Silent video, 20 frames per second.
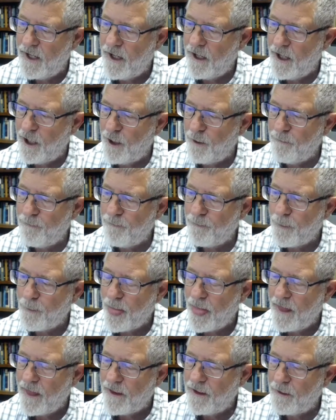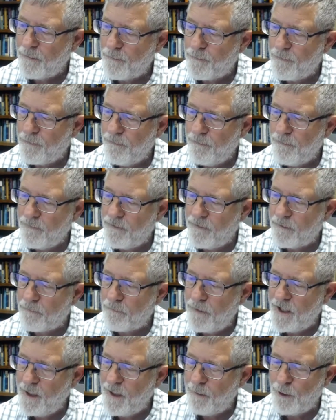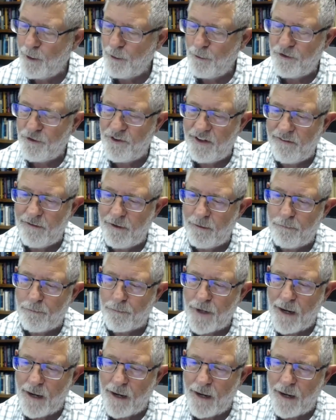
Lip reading: The Hebrew is even